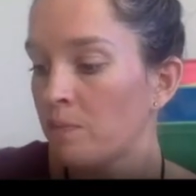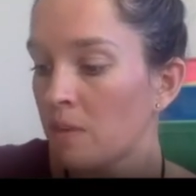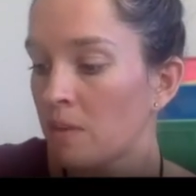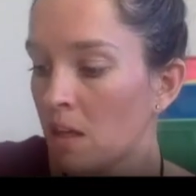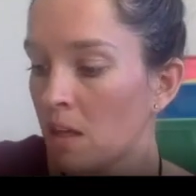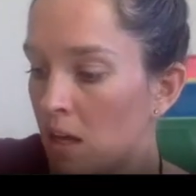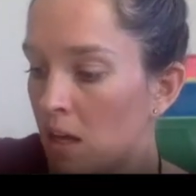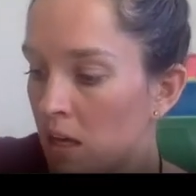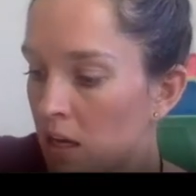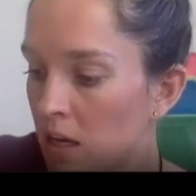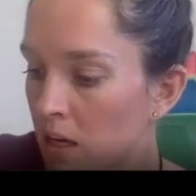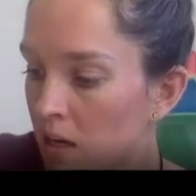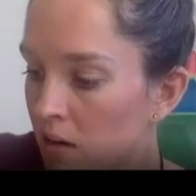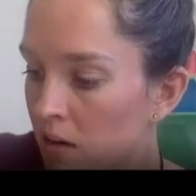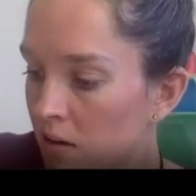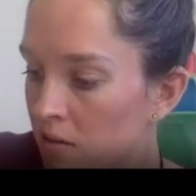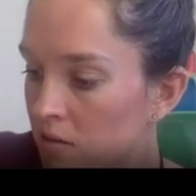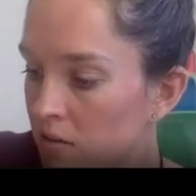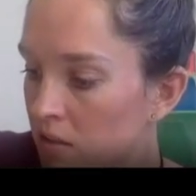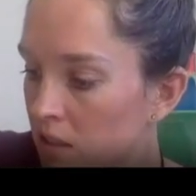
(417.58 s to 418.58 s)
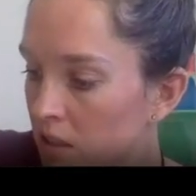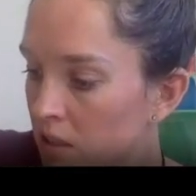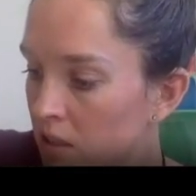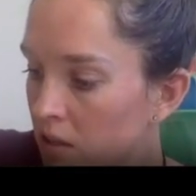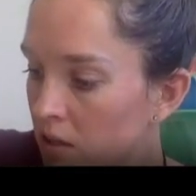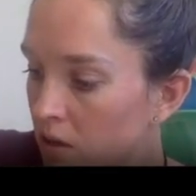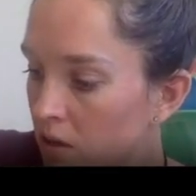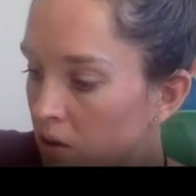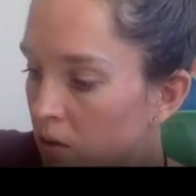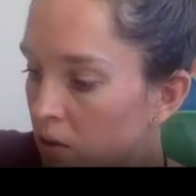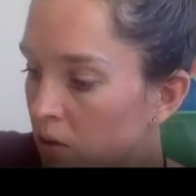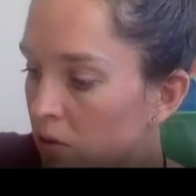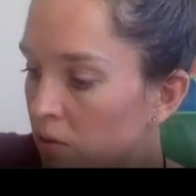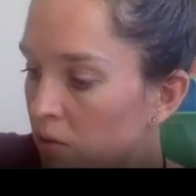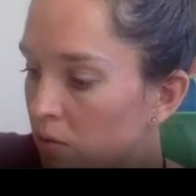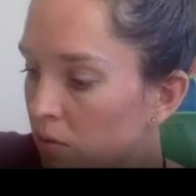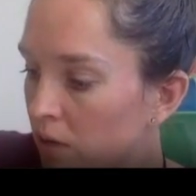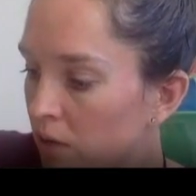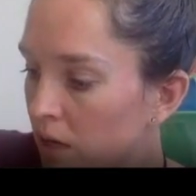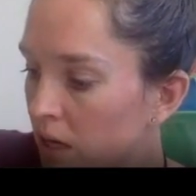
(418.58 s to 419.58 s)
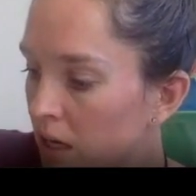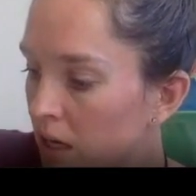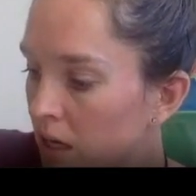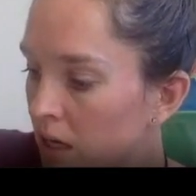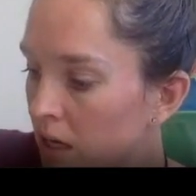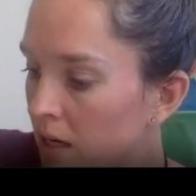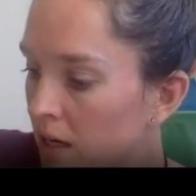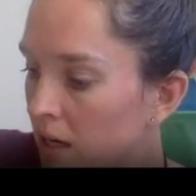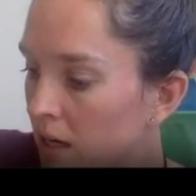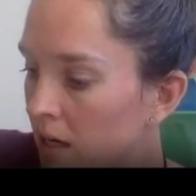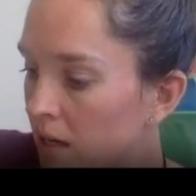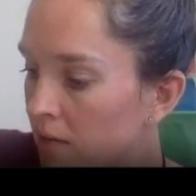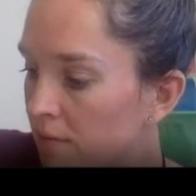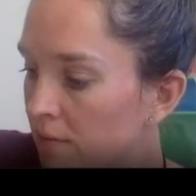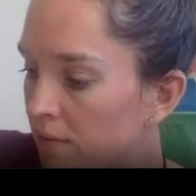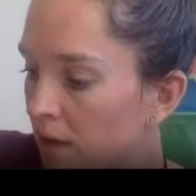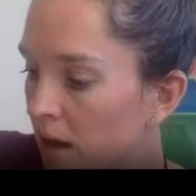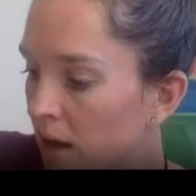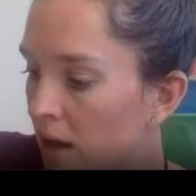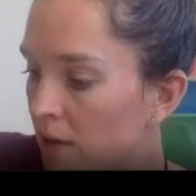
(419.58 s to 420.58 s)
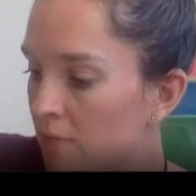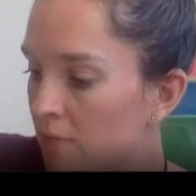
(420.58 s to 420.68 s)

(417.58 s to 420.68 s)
Okay, here 0, 3, -5,